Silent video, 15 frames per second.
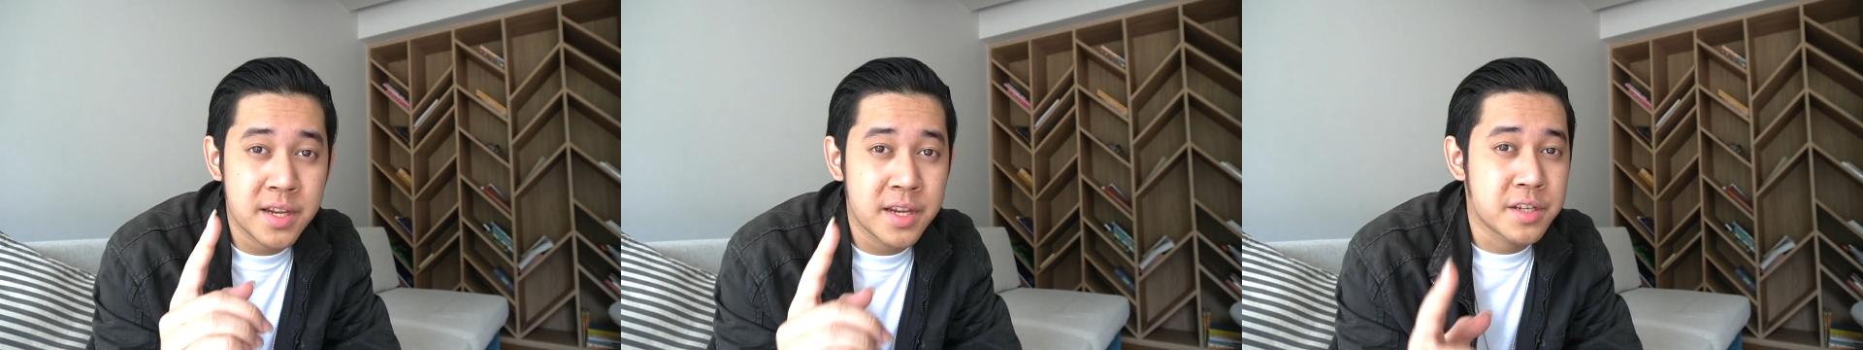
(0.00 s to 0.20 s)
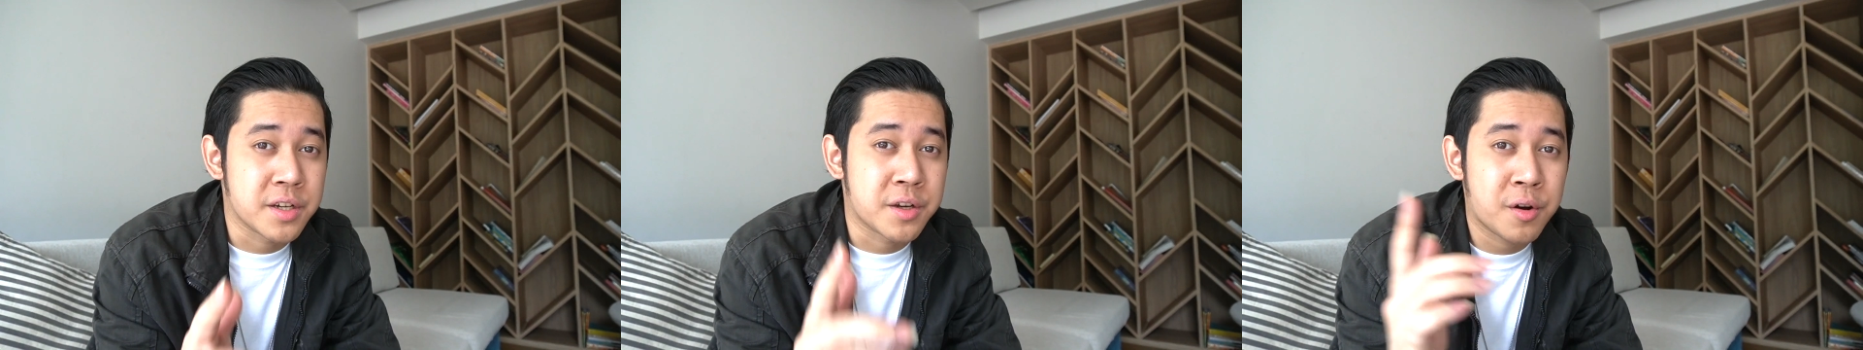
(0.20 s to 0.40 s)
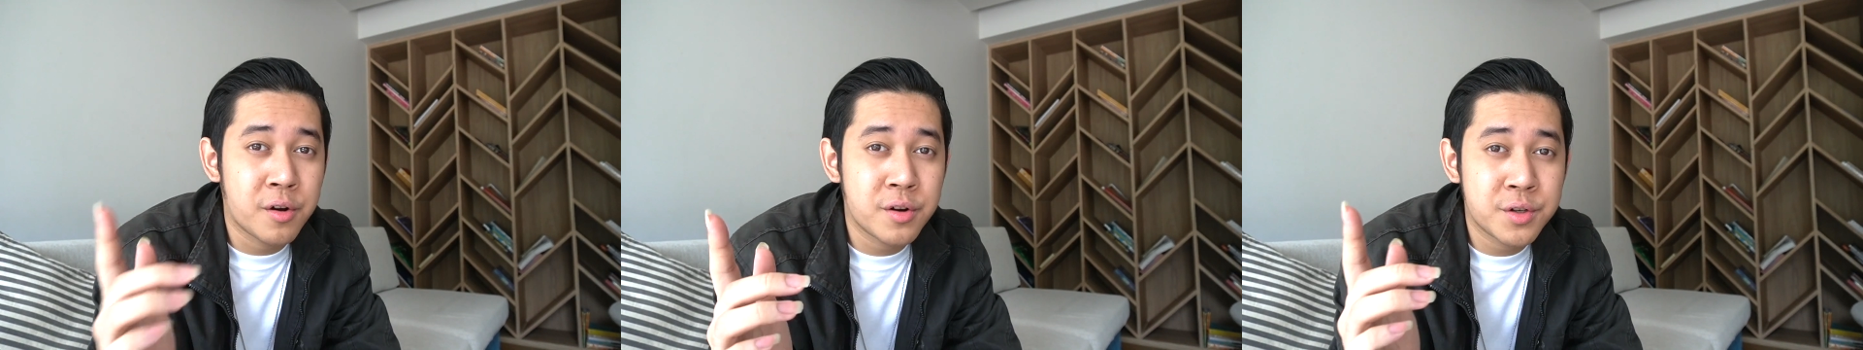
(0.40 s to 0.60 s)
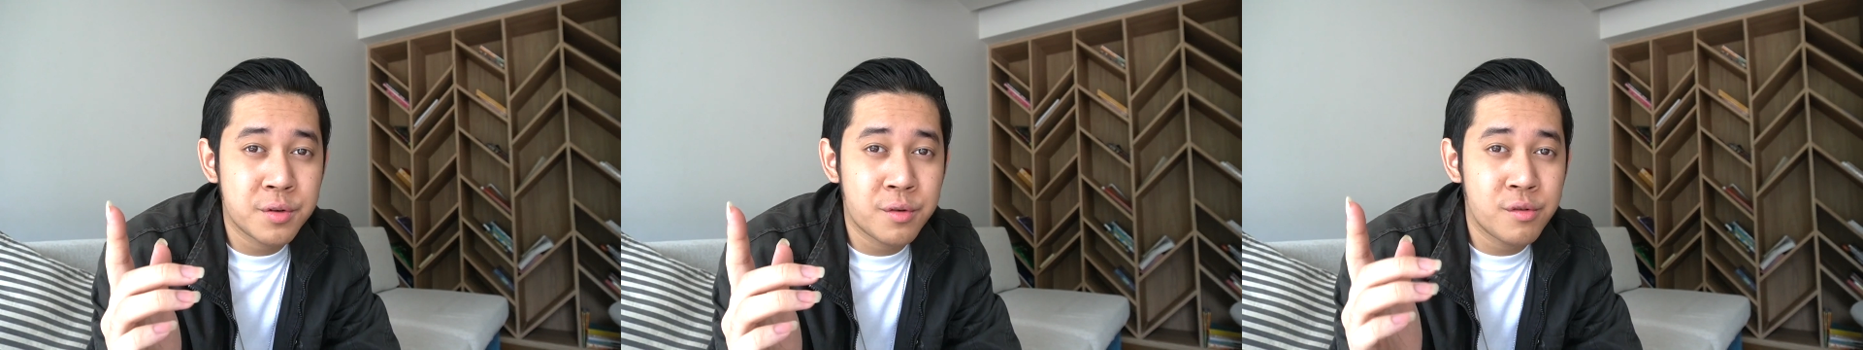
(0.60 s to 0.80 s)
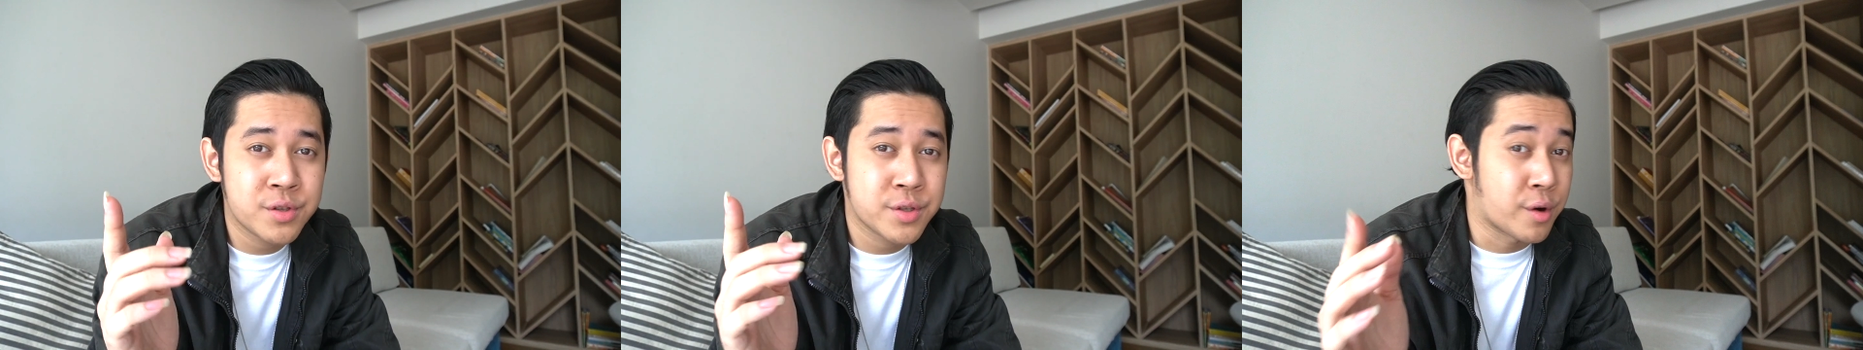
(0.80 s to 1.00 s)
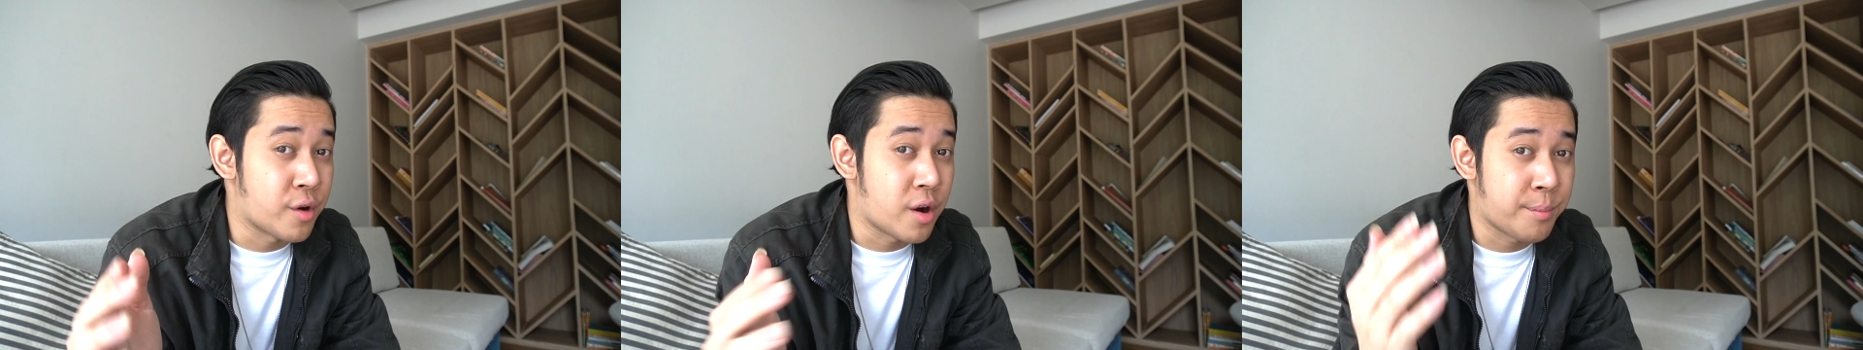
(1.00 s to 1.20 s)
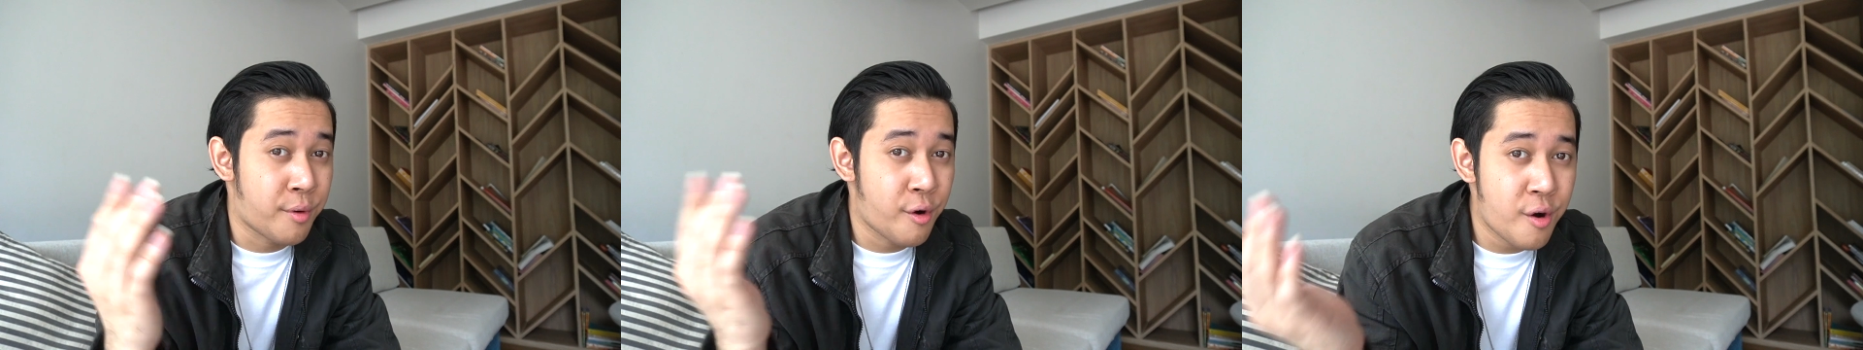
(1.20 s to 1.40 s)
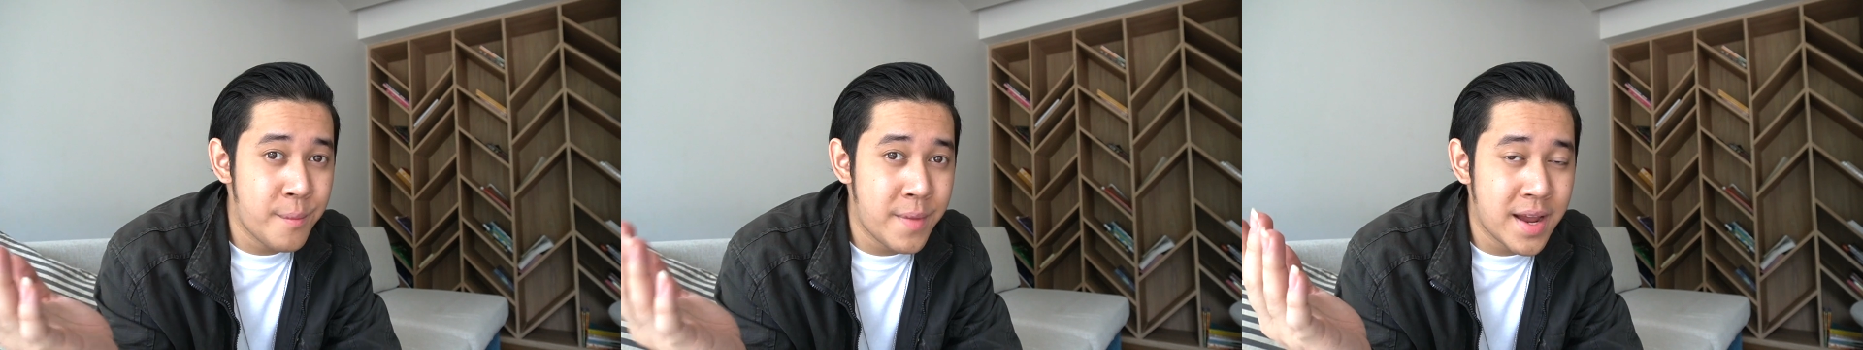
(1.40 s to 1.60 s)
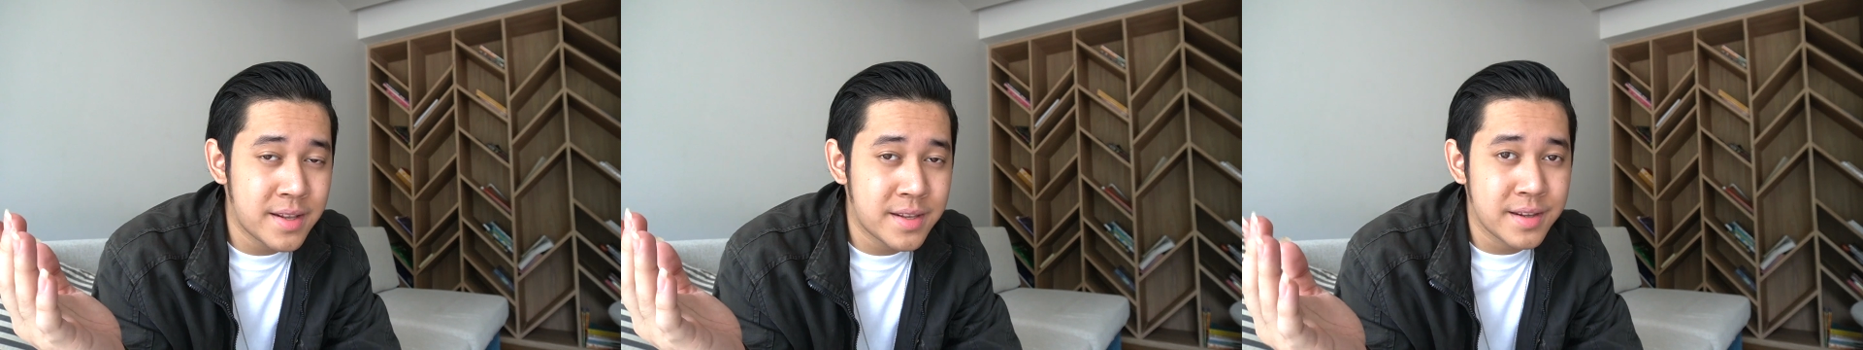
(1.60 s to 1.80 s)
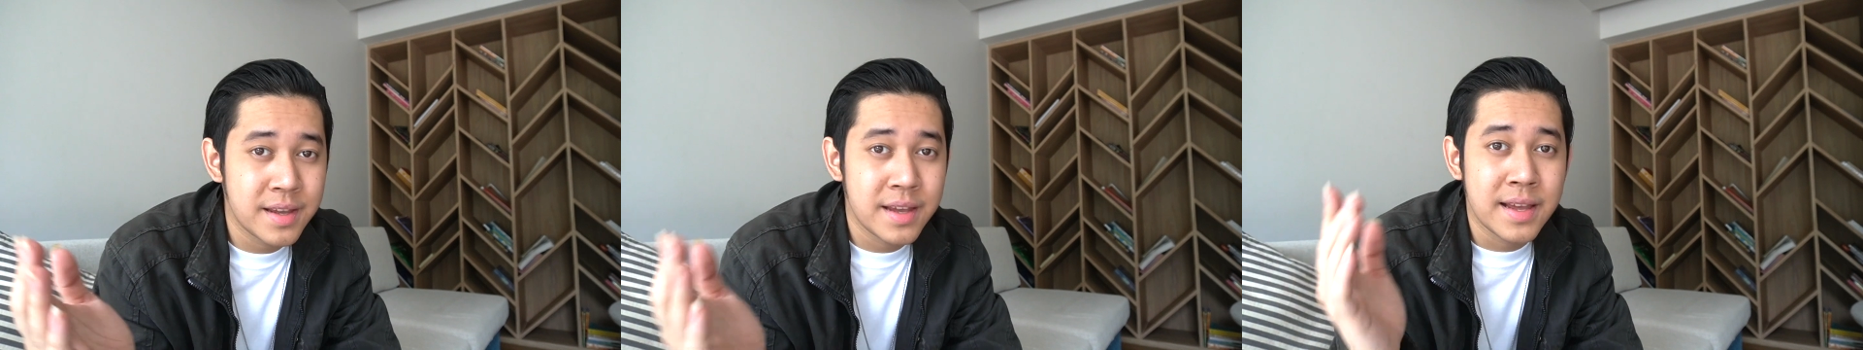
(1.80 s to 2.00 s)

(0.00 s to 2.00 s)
in the condos or apartment,